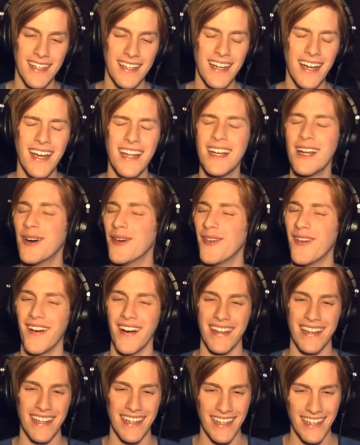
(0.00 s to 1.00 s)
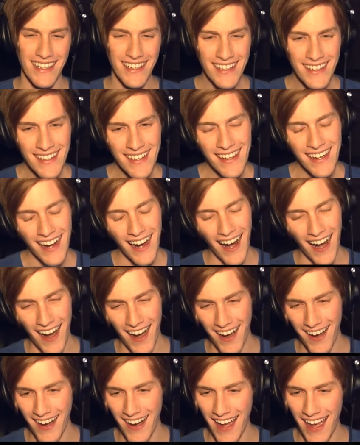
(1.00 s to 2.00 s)
I don't wanna.
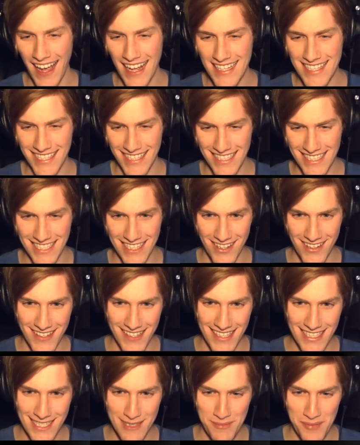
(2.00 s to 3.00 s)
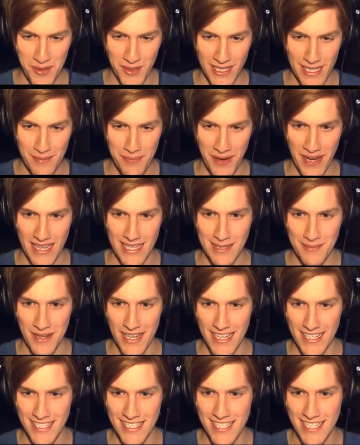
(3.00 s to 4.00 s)
All right, so let's go into the spooky
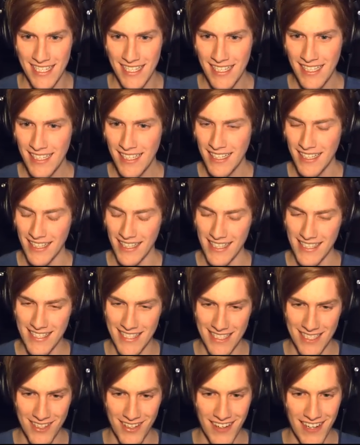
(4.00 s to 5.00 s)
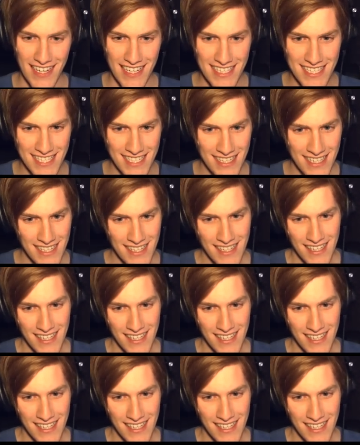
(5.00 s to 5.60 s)
basement. Let's do it.